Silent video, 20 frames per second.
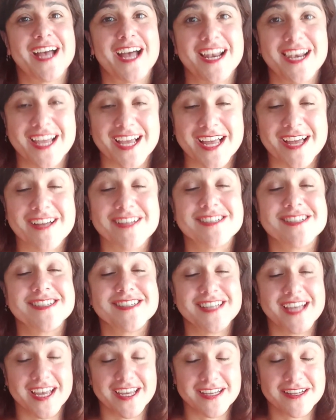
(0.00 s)
like a
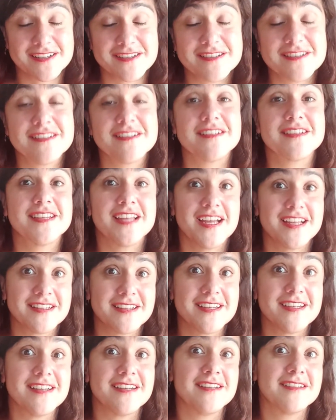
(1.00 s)
cycle
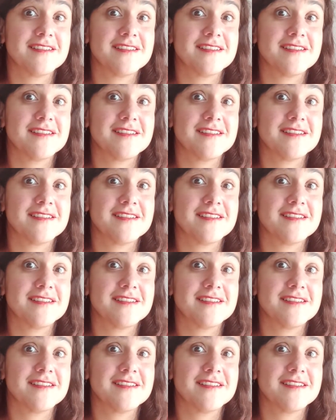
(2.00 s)
that